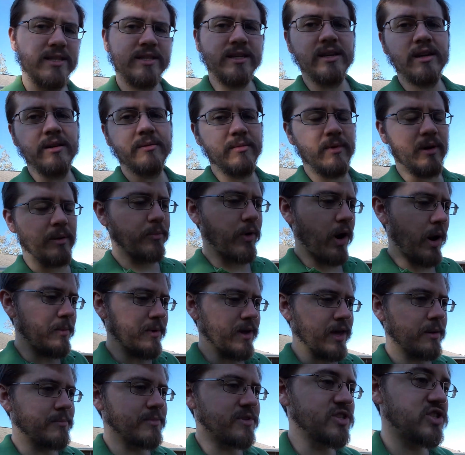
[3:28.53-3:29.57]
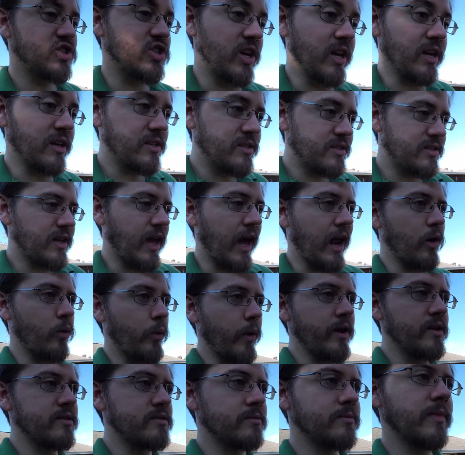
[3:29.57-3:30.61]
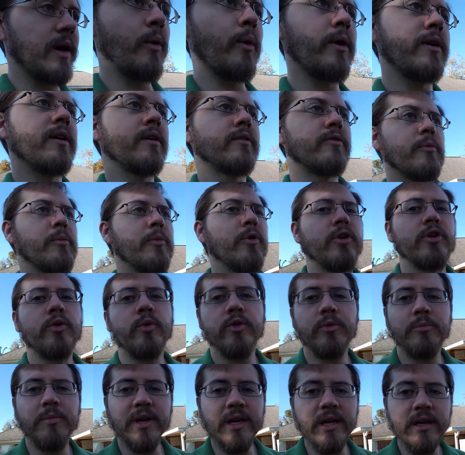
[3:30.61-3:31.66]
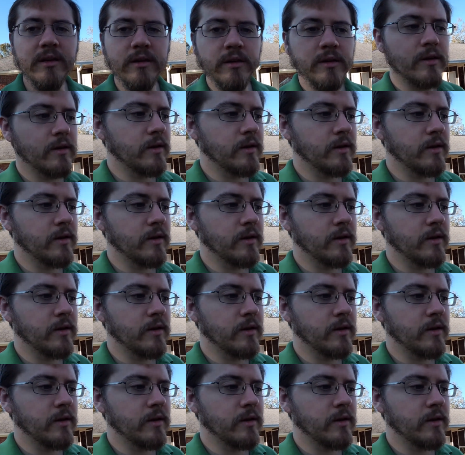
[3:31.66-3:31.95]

I'll probably get them as chicks, kind of raise them, that way they're familiar with me.